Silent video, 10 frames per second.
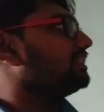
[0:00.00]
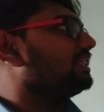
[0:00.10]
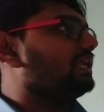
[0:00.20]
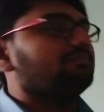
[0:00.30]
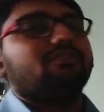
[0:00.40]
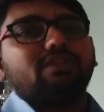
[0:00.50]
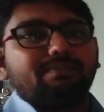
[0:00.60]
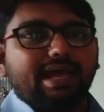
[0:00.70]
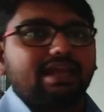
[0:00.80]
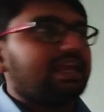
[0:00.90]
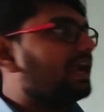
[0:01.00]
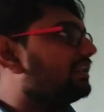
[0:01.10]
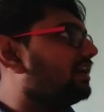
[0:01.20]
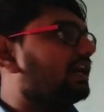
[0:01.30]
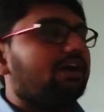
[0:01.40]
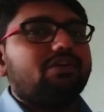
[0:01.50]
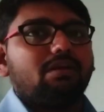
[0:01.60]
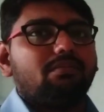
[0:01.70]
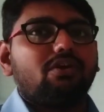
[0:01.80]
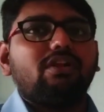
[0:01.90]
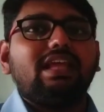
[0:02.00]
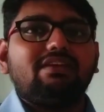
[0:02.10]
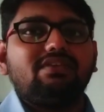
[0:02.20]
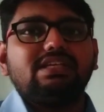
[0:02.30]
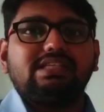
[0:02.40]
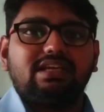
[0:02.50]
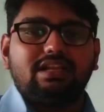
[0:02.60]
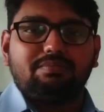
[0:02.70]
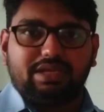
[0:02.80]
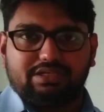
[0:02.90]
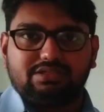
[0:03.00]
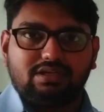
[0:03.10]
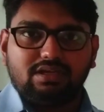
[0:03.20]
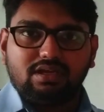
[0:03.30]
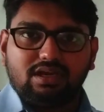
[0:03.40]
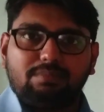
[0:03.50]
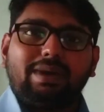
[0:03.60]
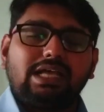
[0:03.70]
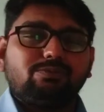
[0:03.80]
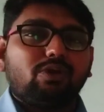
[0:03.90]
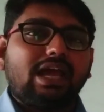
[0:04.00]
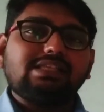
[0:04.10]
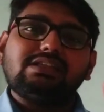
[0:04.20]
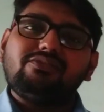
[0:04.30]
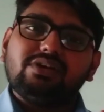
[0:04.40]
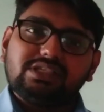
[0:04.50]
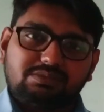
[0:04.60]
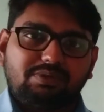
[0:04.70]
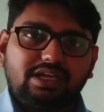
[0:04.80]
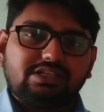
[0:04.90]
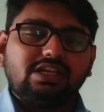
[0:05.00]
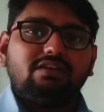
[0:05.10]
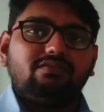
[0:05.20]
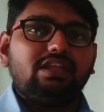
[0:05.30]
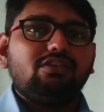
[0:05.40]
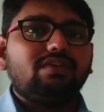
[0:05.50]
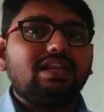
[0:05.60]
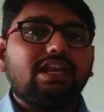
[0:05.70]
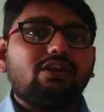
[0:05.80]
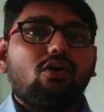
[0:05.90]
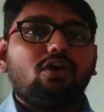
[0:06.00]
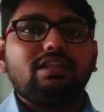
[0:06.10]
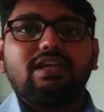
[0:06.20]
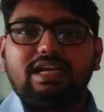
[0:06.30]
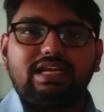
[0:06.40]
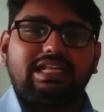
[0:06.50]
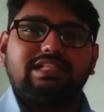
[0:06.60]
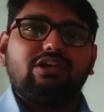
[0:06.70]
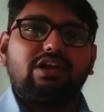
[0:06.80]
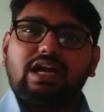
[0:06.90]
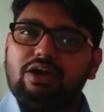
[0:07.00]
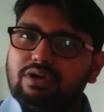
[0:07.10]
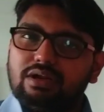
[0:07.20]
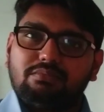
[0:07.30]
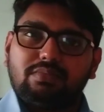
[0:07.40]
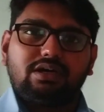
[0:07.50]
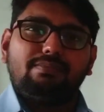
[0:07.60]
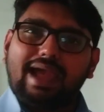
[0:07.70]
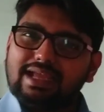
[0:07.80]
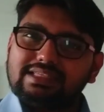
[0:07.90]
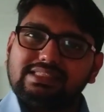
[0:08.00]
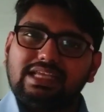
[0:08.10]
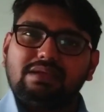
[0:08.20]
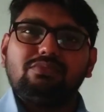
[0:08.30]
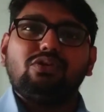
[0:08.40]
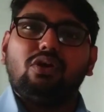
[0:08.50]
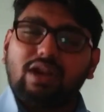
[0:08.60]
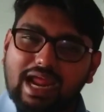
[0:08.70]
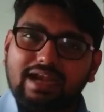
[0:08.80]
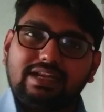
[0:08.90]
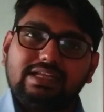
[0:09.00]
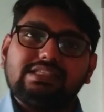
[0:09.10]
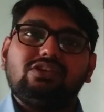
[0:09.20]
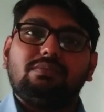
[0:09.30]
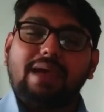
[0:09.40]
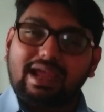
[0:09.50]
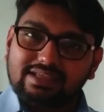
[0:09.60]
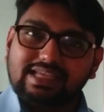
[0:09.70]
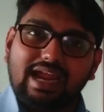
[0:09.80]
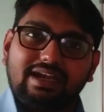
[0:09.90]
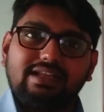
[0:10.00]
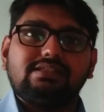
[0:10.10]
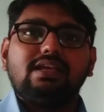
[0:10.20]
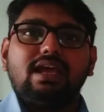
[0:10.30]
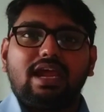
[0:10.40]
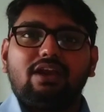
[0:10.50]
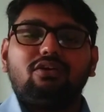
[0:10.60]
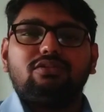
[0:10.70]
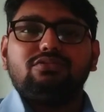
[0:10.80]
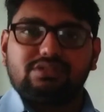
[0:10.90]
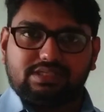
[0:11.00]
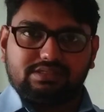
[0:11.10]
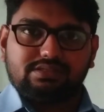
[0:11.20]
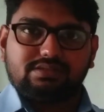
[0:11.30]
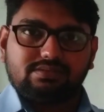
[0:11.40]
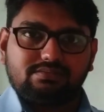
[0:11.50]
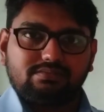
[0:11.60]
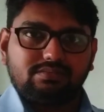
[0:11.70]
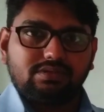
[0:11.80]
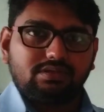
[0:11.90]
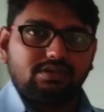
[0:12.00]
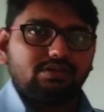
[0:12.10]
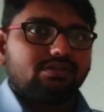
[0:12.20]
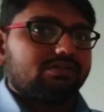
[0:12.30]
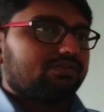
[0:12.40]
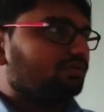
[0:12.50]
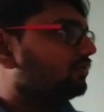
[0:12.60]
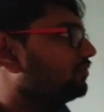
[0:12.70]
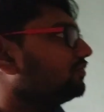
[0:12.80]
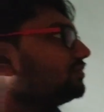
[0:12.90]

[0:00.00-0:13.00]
the name of the bank and the account number on every single page. A passbook has the first page where you will get all the details, your account number, bank's name, your address, your bank's address, and all those things. So